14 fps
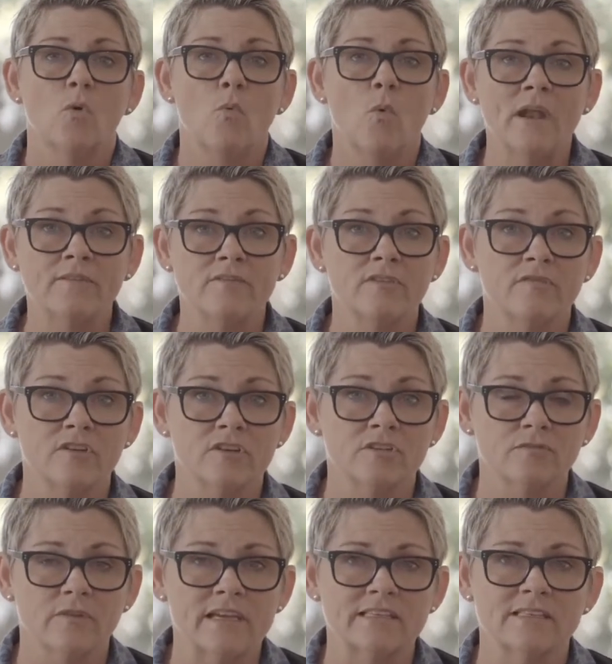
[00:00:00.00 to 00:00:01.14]
One of the
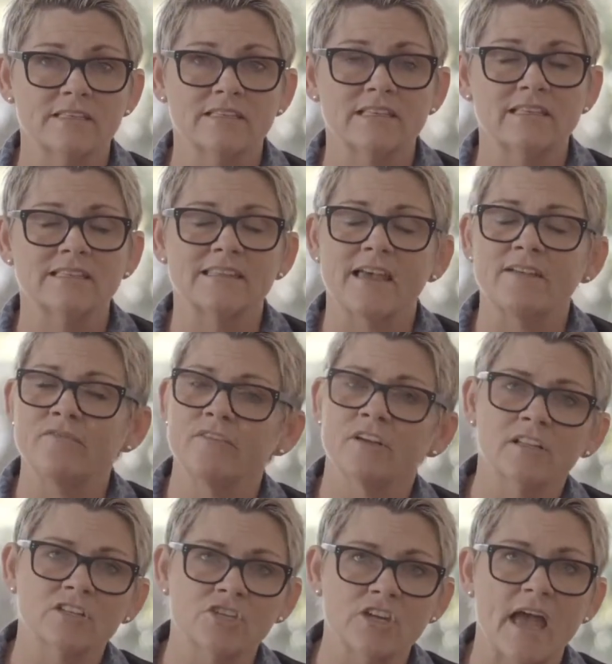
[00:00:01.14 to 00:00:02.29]
first reasons is that they
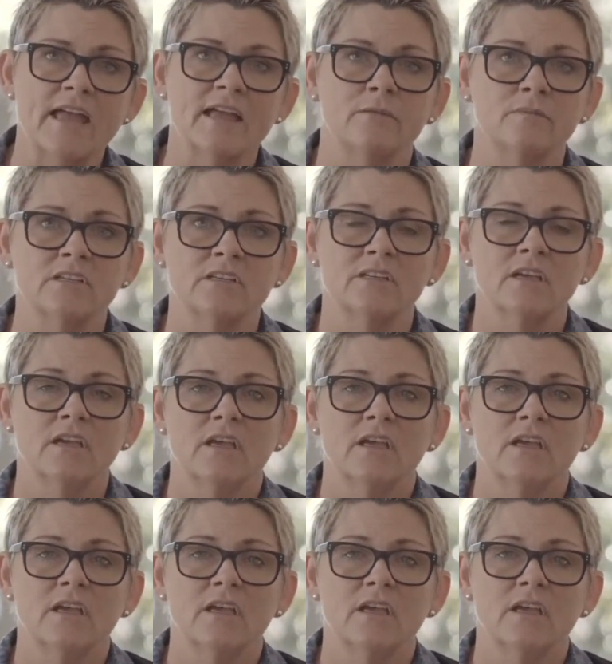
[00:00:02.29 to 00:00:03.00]
feel ashamed.